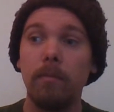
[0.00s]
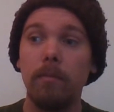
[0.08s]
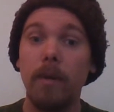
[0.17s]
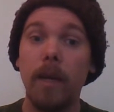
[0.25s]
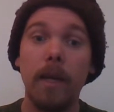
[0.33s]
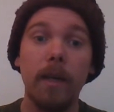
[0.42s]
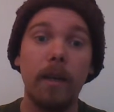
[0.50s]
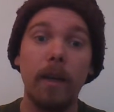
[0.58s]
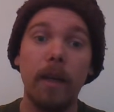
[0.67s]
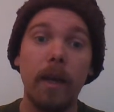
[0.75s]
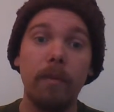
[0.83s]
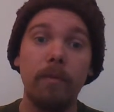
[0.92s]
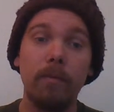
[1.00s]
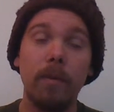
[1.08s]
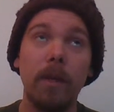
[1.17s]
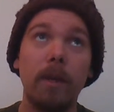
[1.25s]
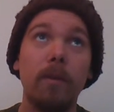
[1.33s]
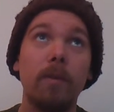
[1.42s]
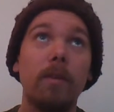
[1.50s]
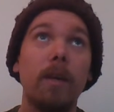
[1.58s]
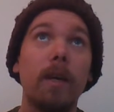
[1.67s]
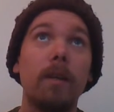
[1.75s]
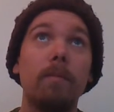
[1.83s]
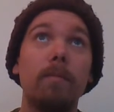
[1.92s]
And I laughed when I heard that.